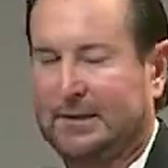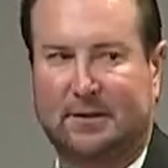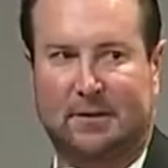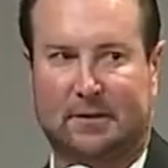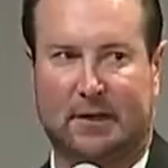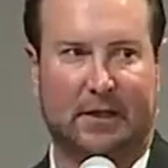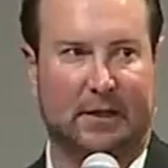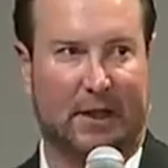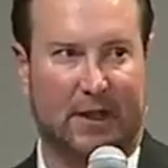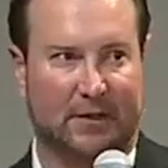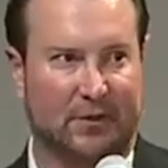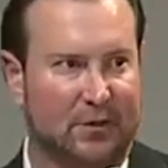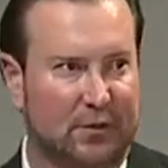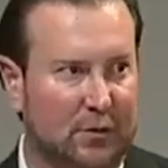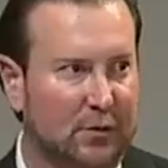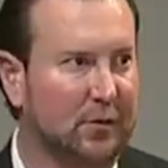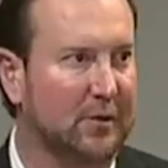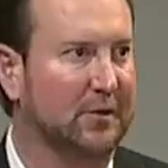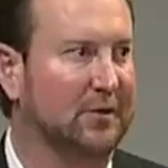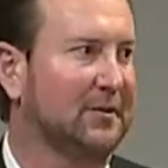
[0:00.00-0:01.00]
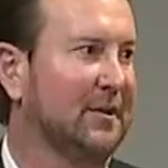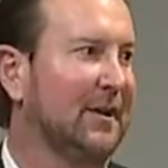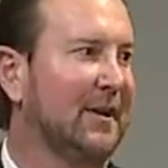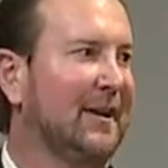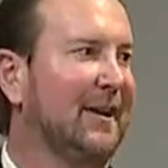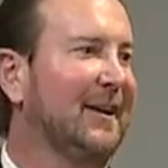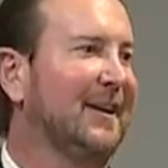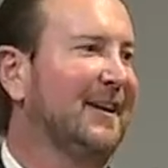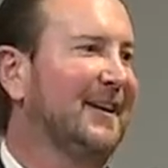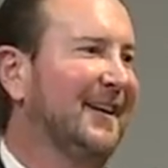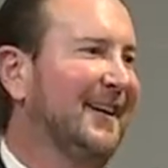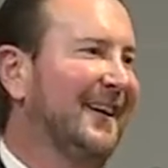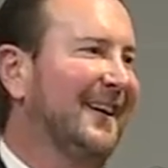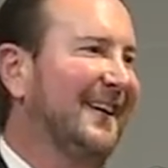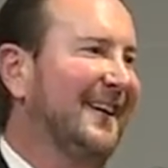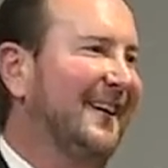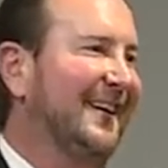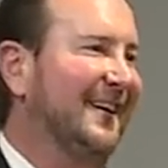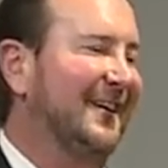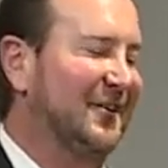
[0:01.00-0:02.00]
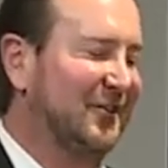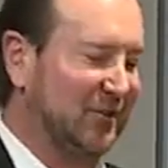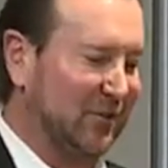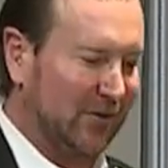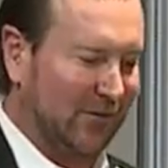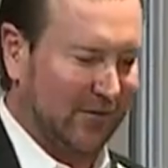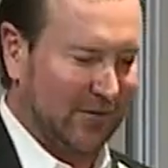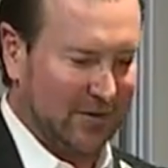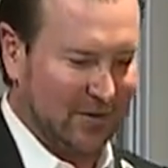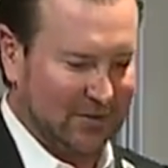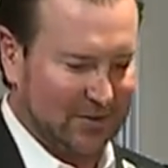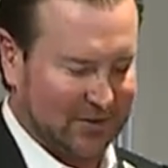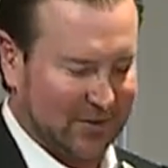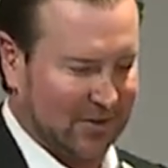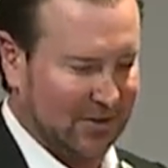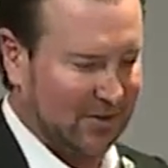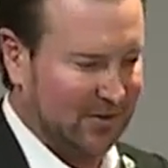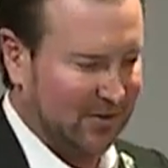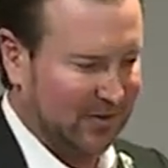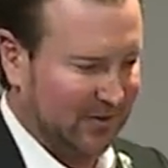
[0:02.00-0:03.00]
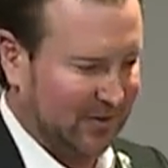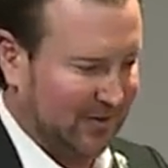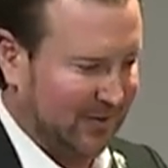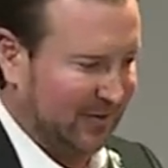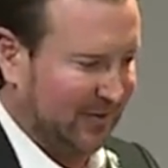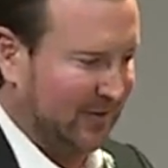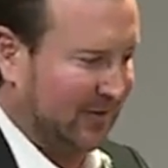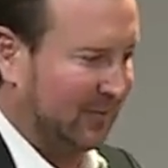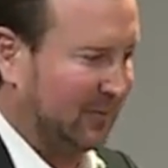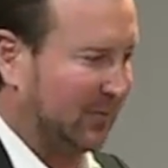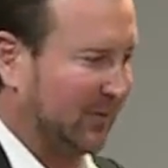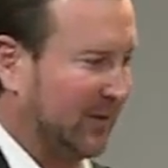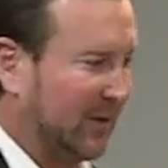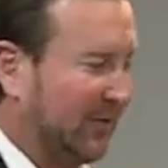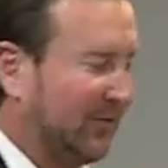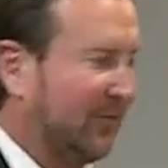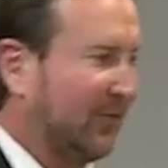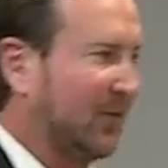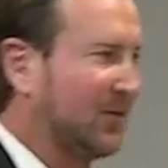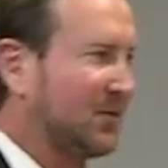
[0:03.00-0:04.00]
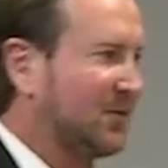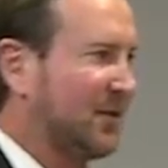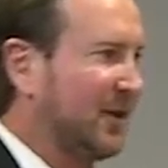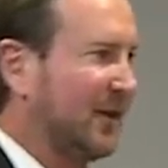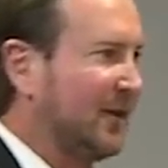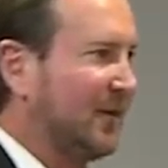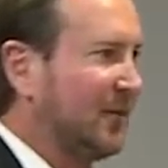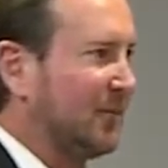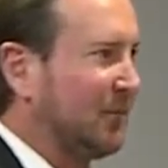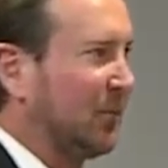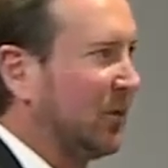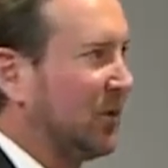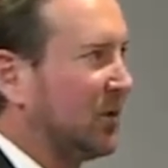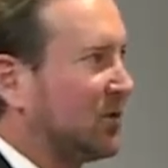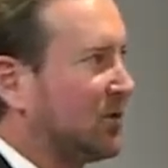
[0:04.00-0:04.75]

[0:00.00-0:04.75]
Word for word: this. Like, let's do this. And so he finished third on uh, the first night when the